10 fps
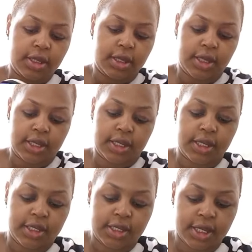and
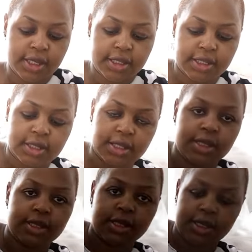it has
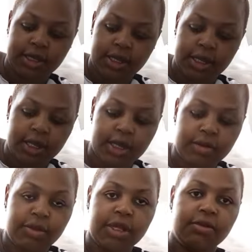
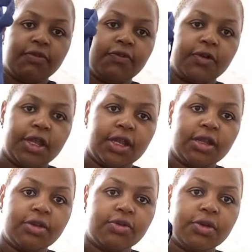aluminium foil
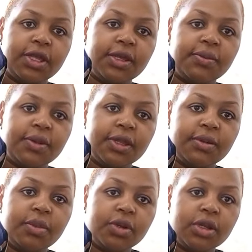to keep the
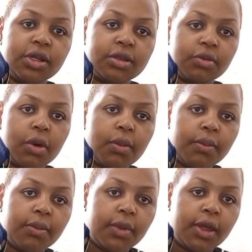bottles warm
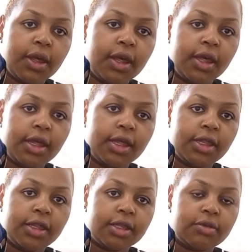
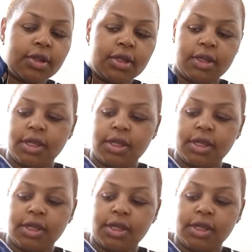this one